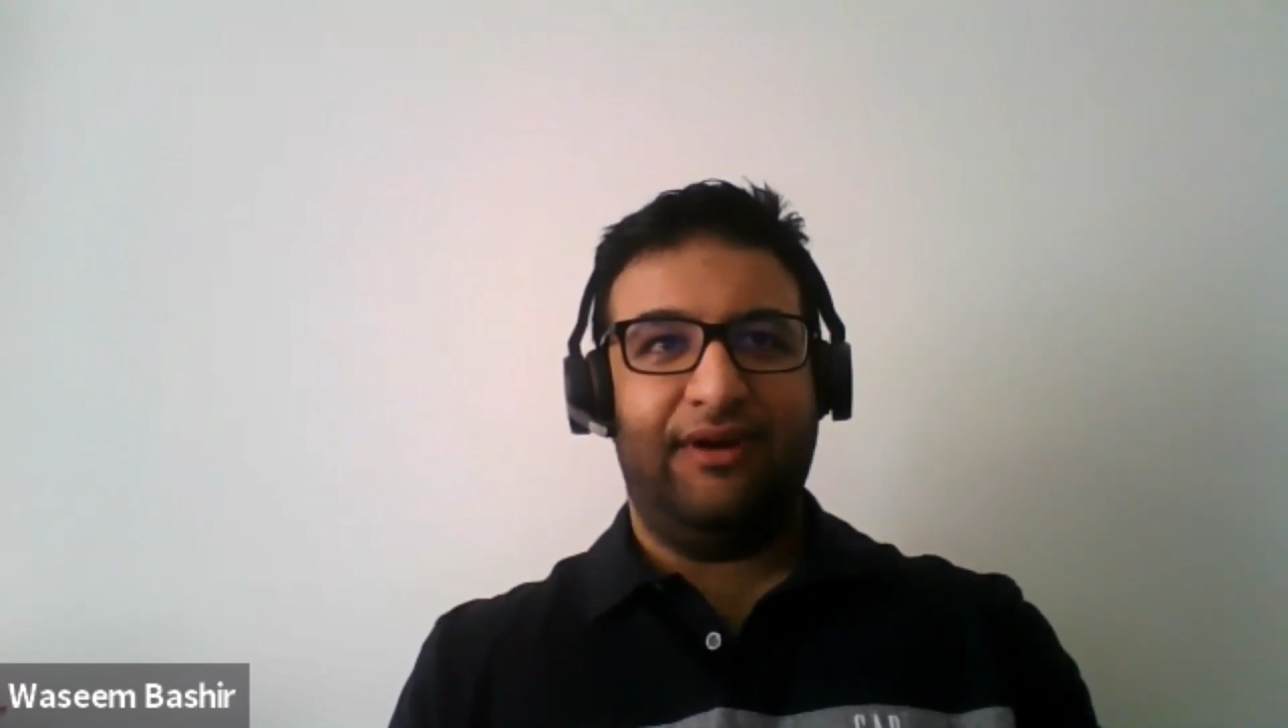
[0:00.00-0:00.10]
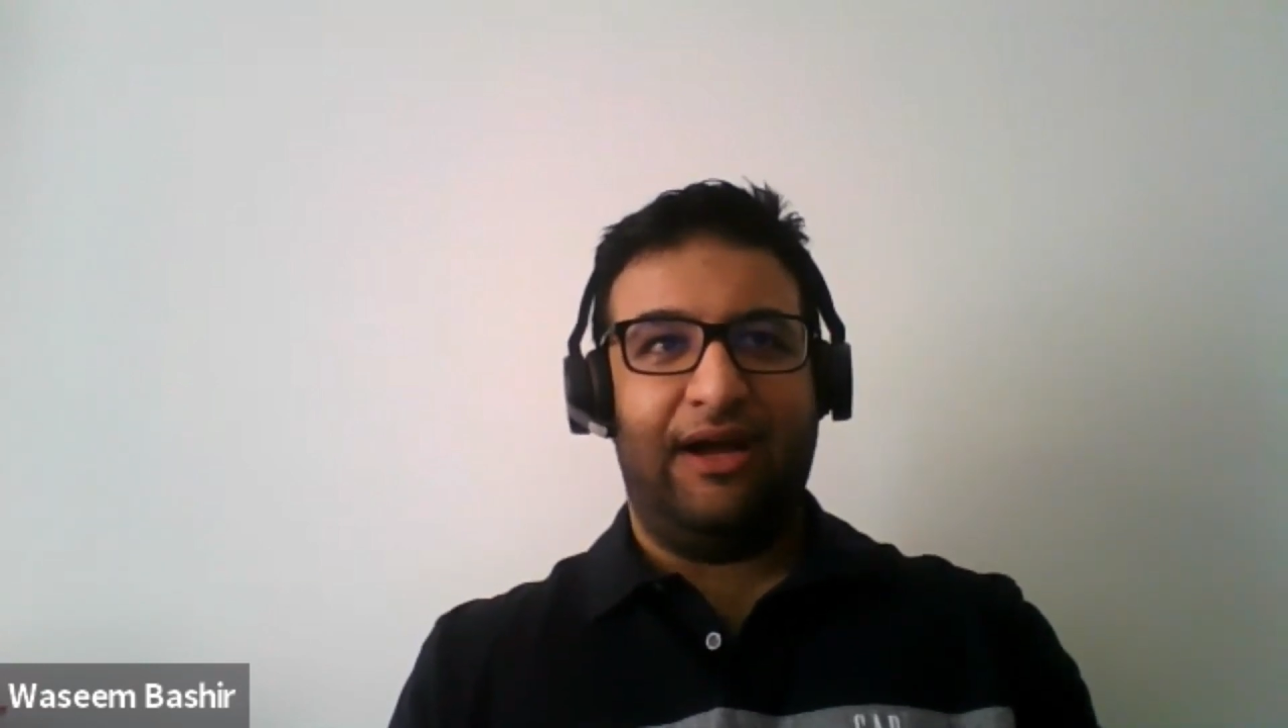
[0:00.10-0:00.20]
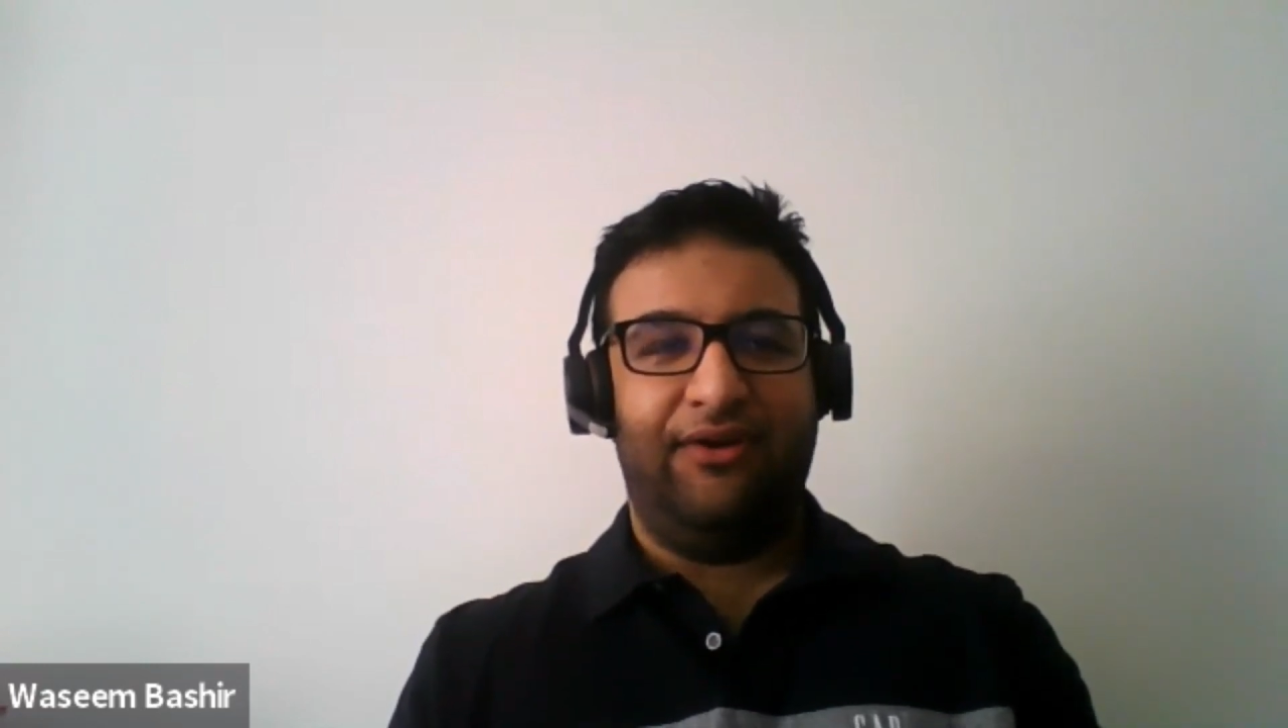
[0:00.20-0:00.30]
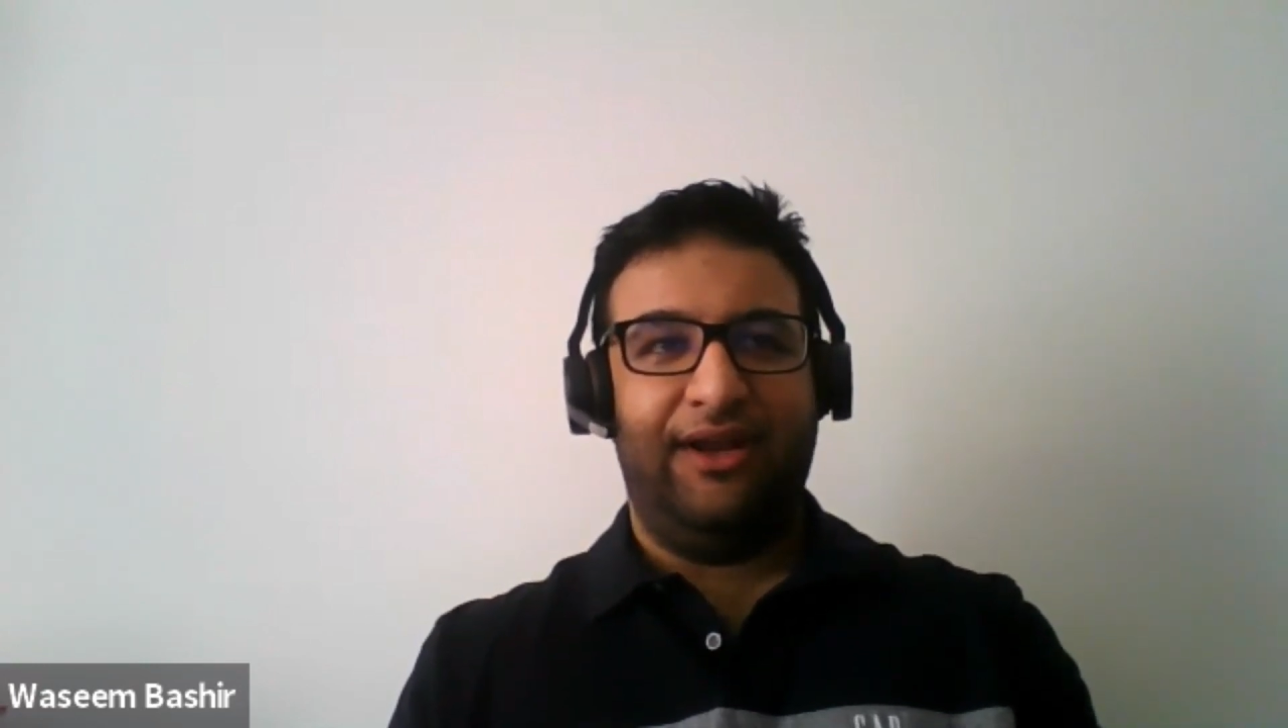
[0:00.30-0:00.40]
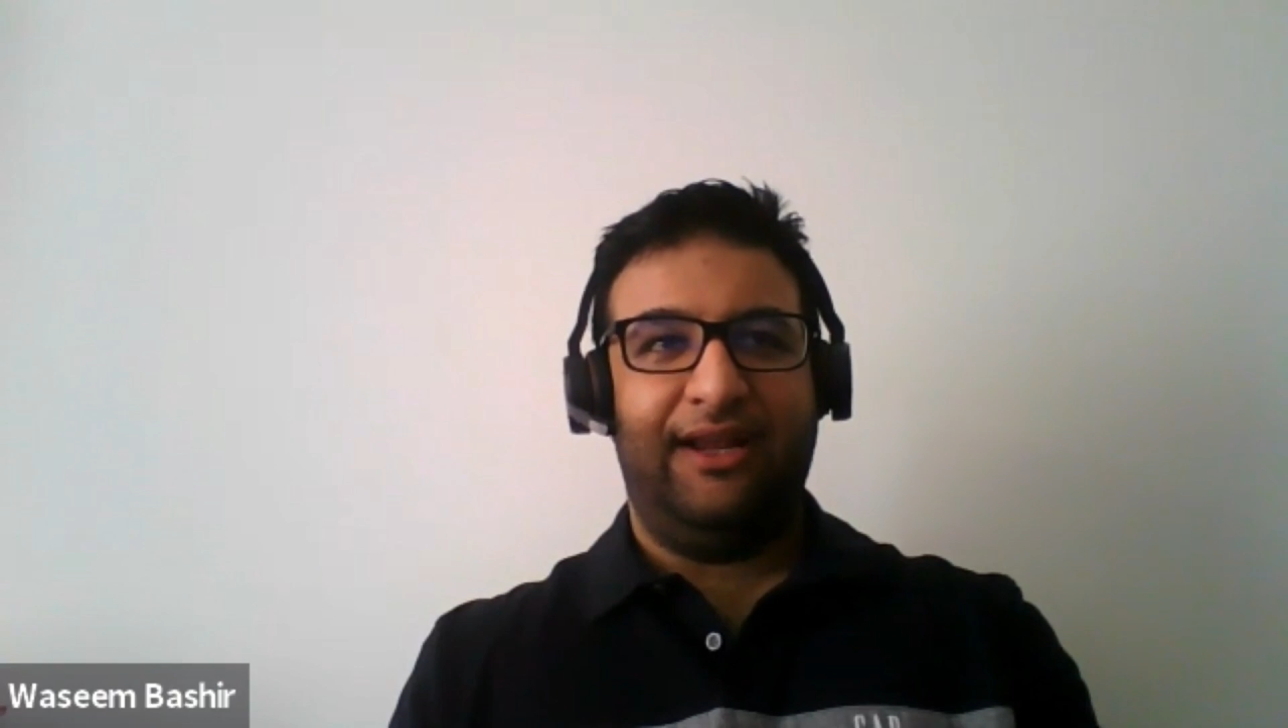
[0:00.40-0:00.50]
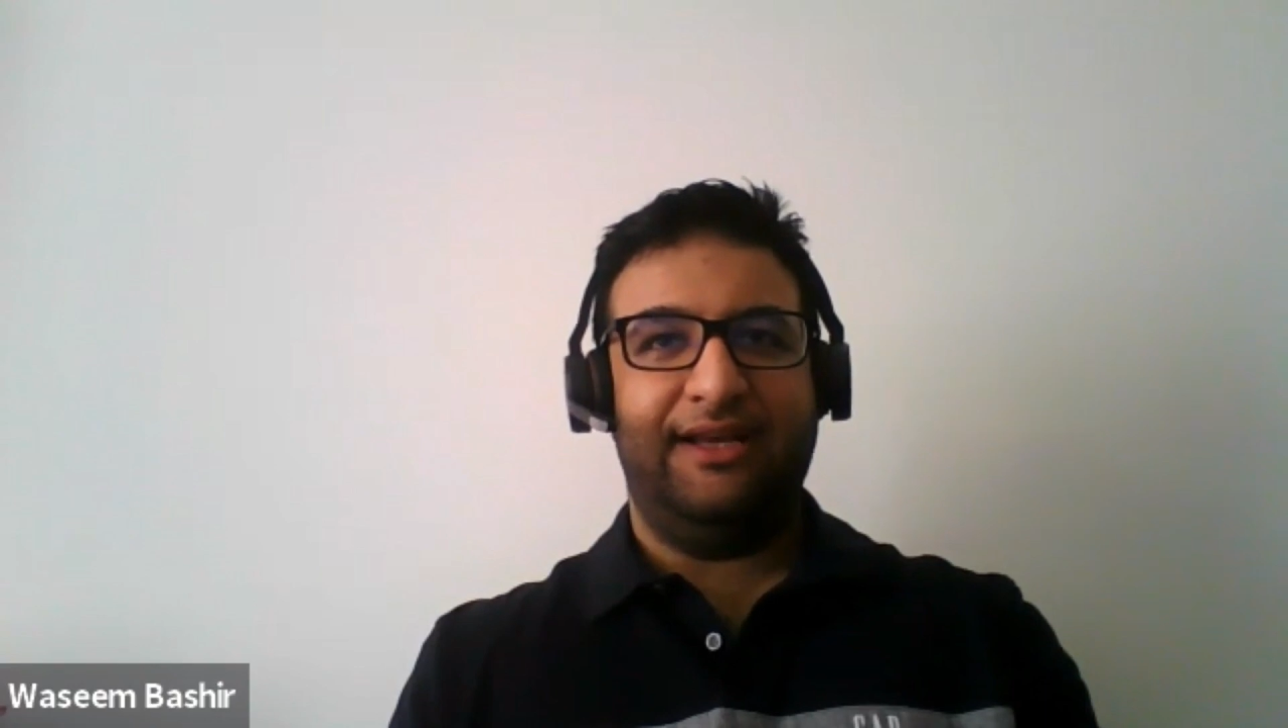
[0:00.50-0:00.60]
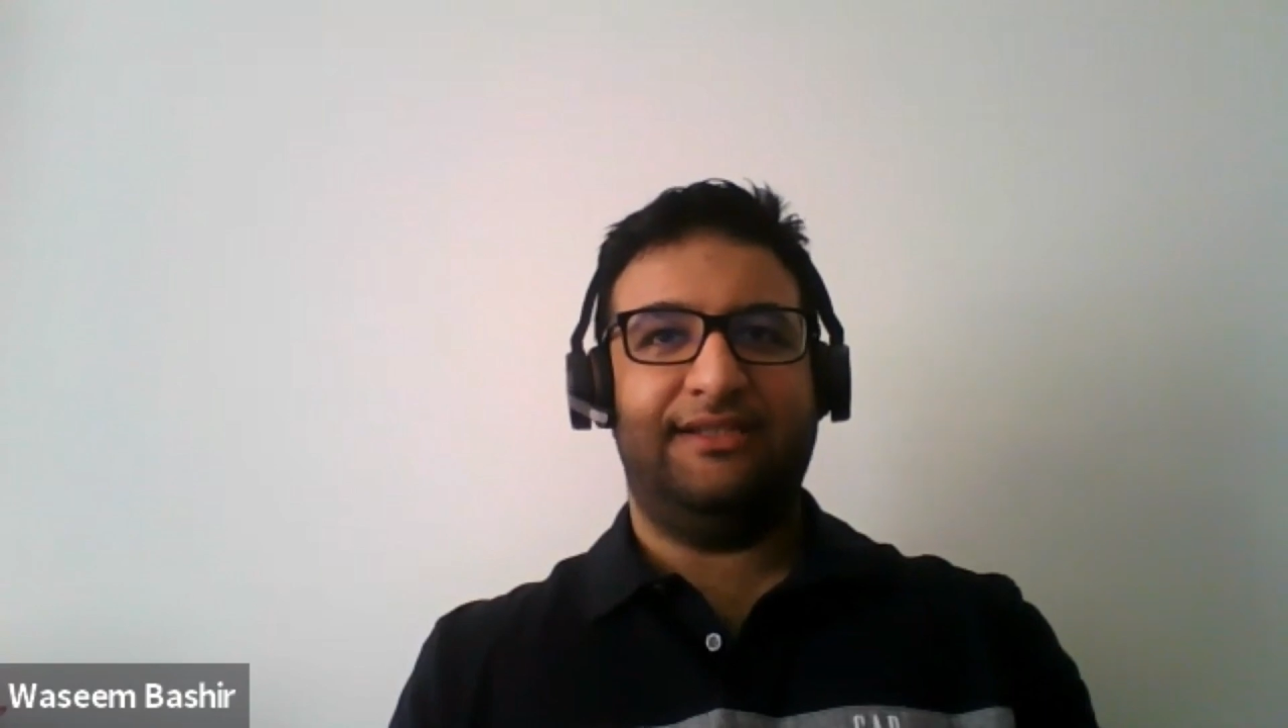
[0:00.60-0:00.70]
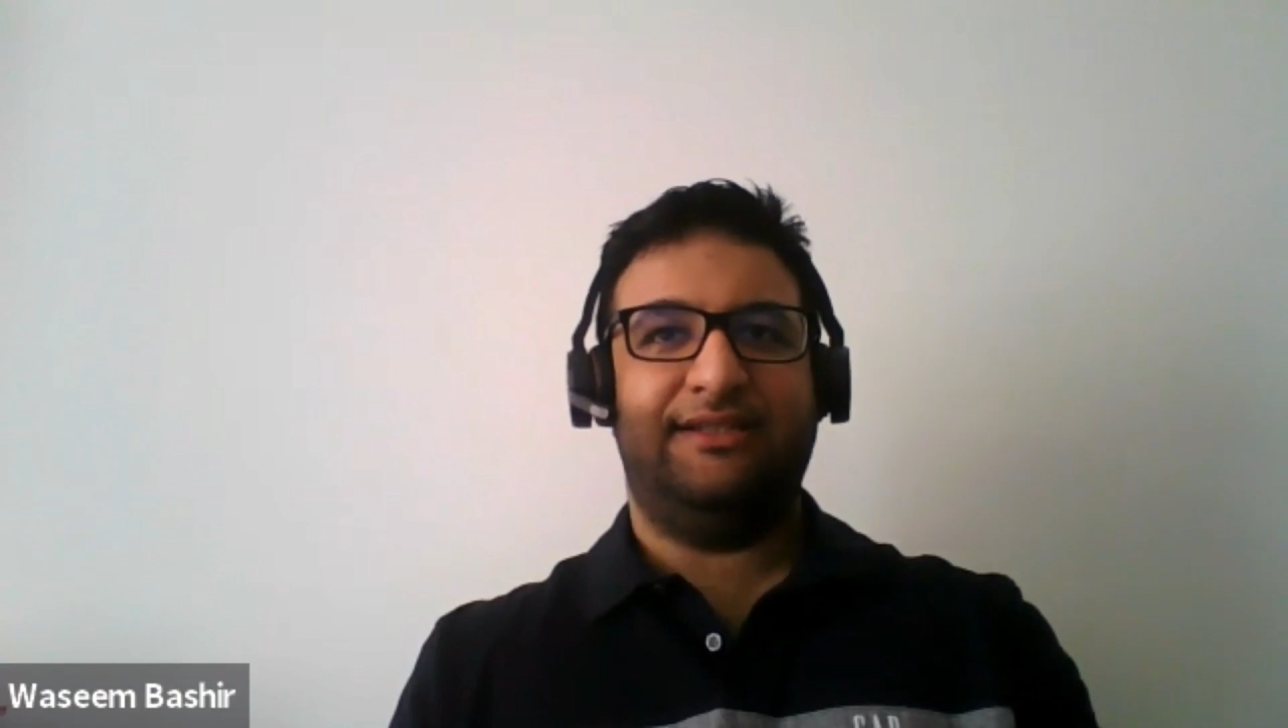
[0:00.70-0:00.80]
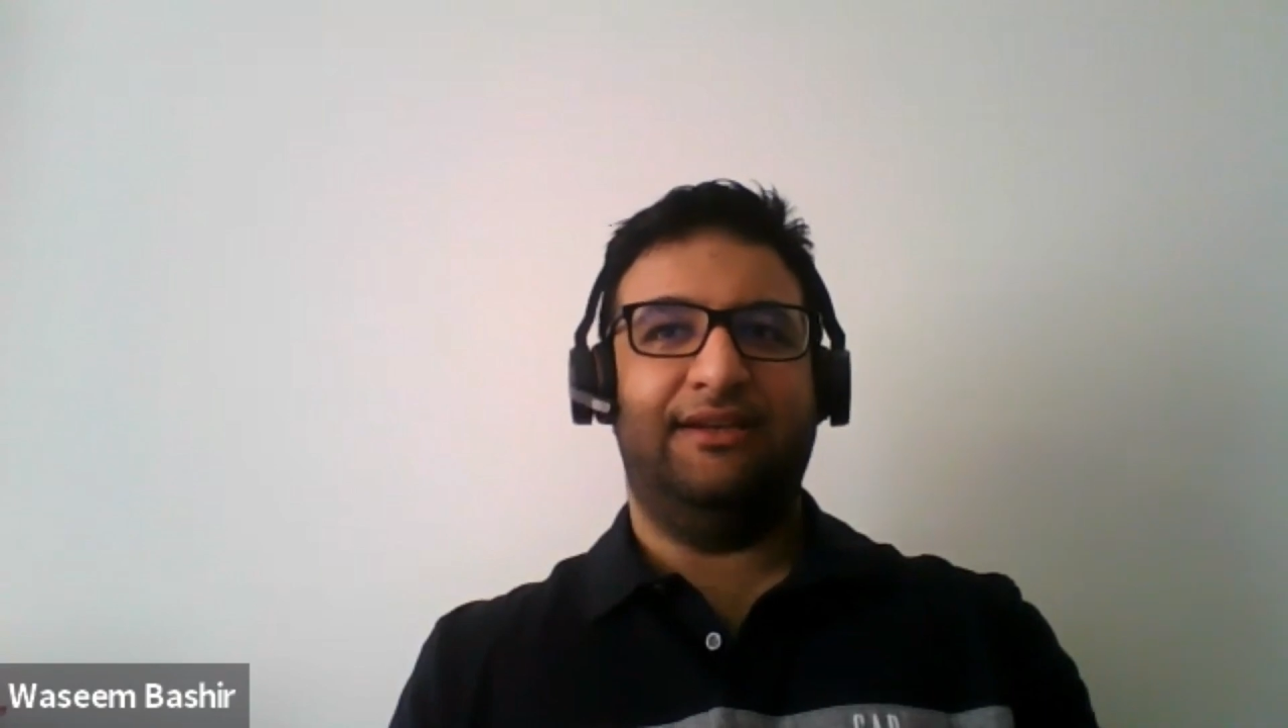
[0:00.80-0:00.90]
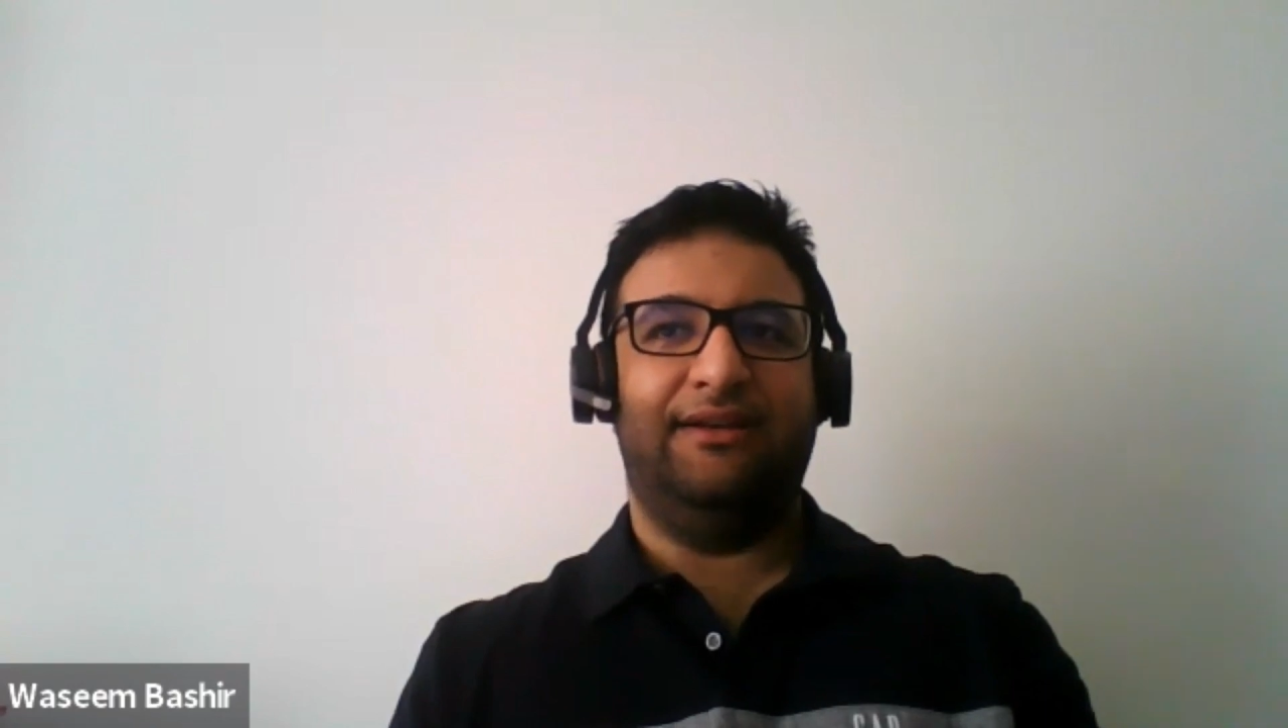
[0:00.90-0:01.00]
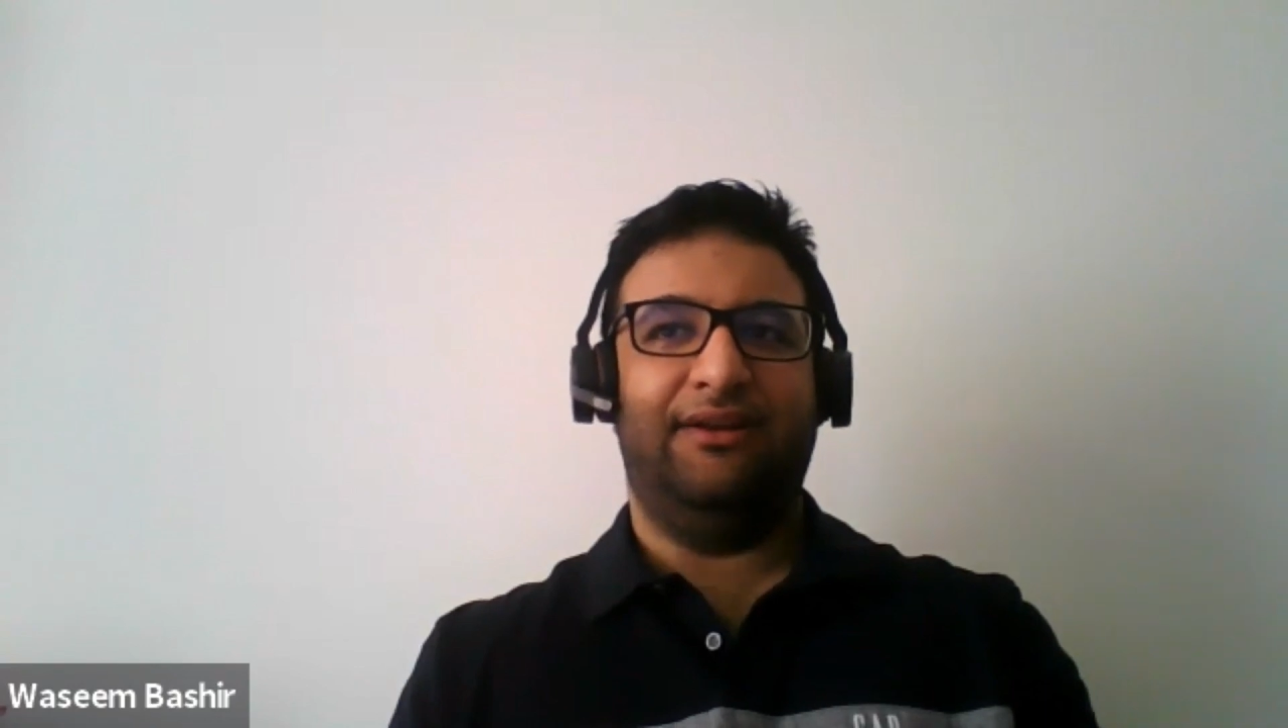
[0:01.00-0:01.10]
I realized